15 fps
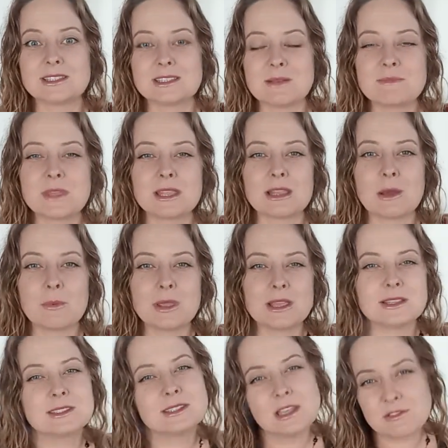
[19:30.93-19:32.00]
It's something that we
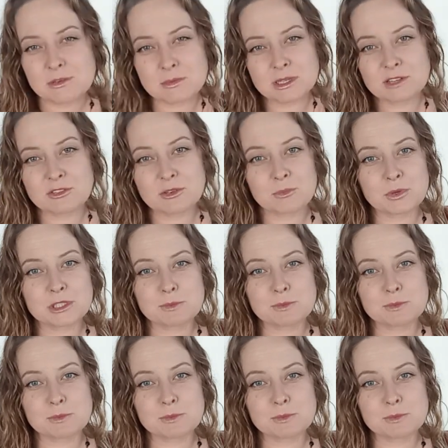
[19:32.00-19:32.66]
can see from a different